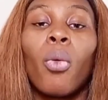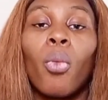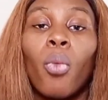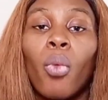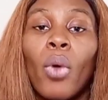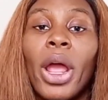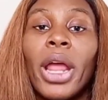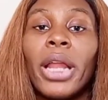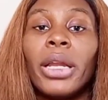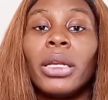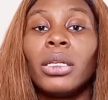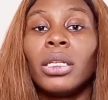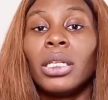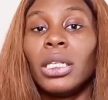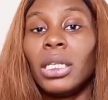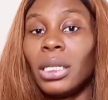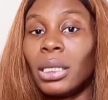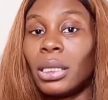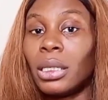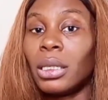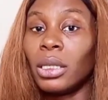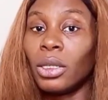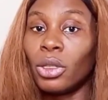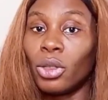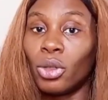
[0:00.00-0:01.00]
when
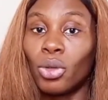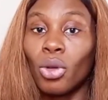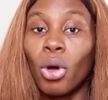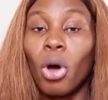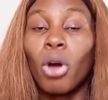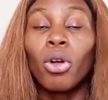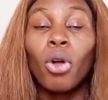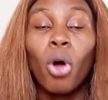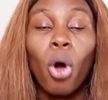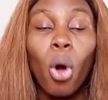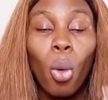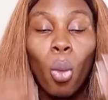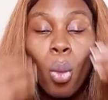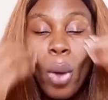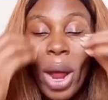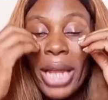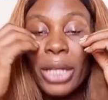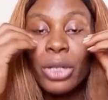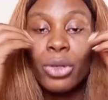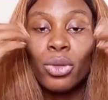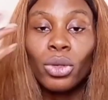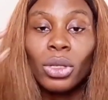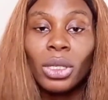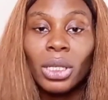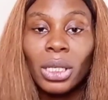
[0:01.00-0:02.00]
it is done or
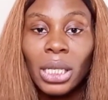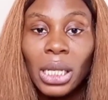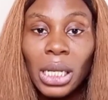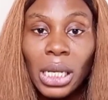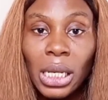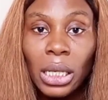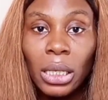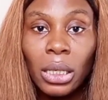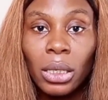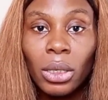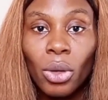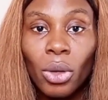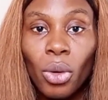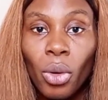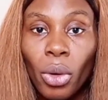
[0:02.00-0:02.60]
when you see it.